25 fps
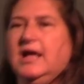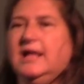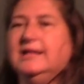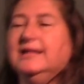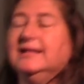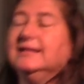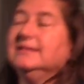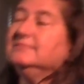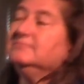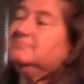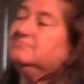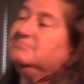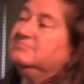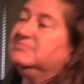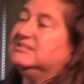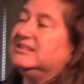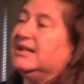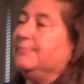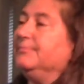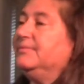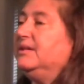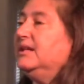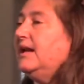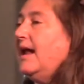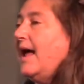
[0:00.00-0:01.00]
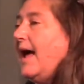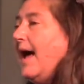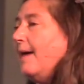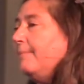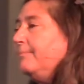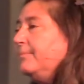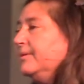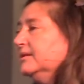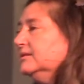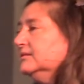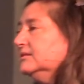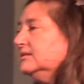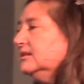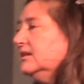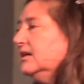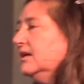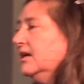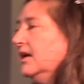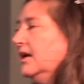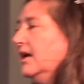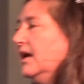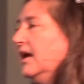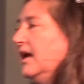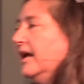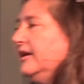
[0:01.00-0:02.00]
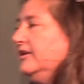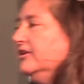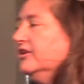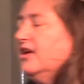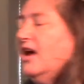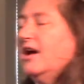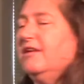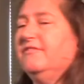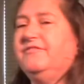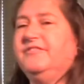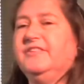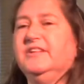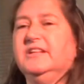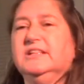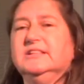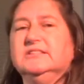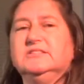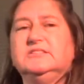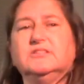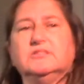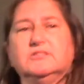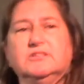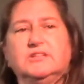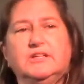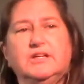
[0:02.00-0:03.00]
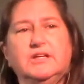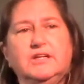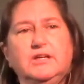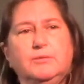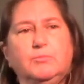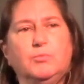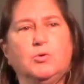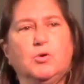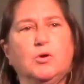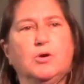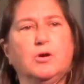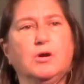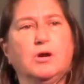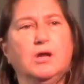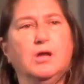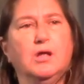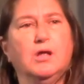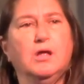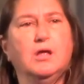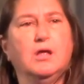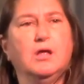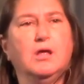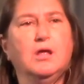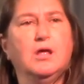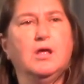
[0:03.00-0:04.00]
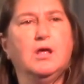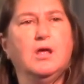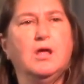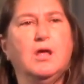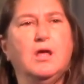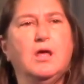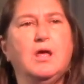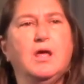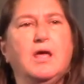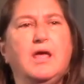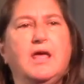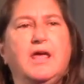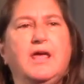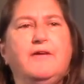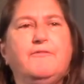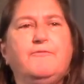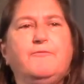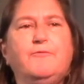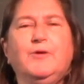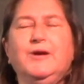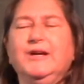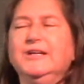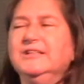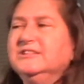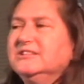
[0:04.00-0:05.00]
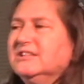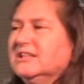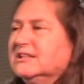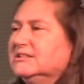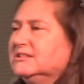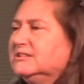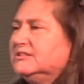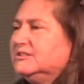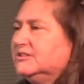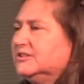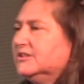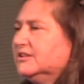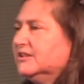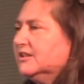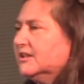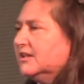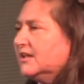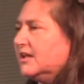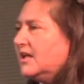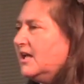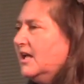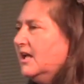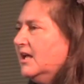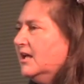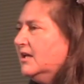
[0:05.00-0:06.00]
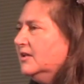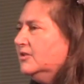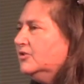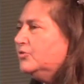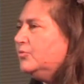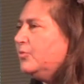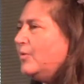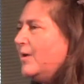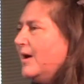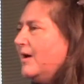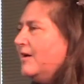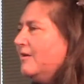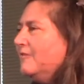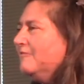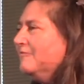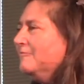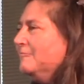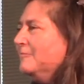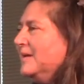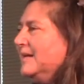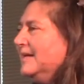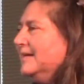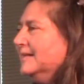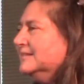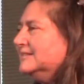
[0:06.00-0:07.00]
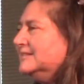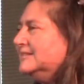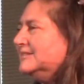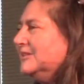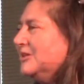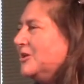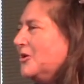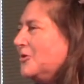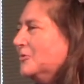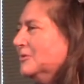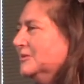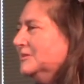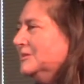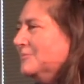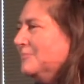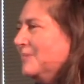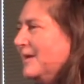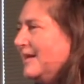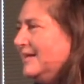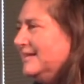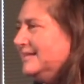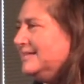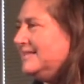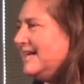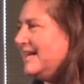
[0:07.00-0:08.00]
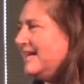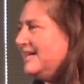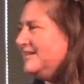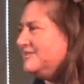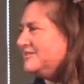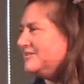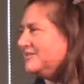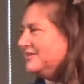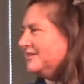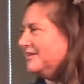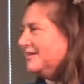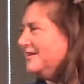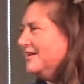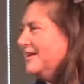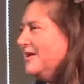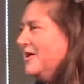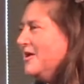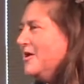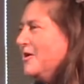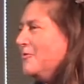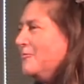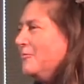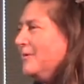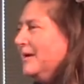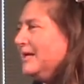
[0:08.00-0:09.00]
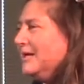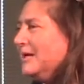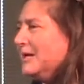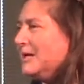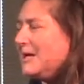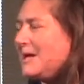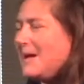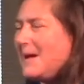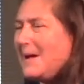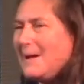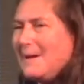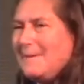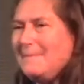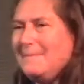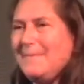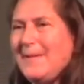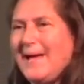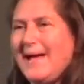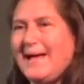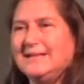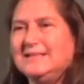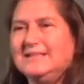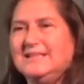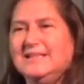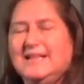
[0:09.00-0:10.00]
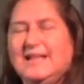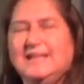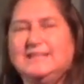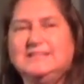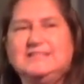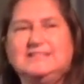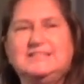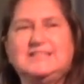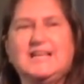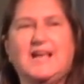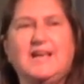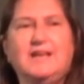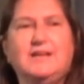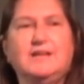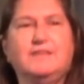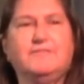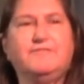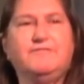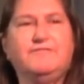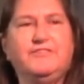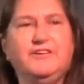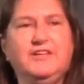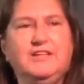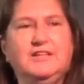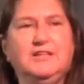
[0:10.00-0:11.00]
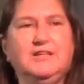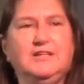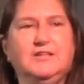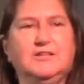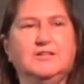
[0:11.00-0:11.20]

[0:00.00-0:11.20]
and then something happens and you're not feeling so good anymore? If we just took 12 minutes to go into meditation, we could come back to that state of feeling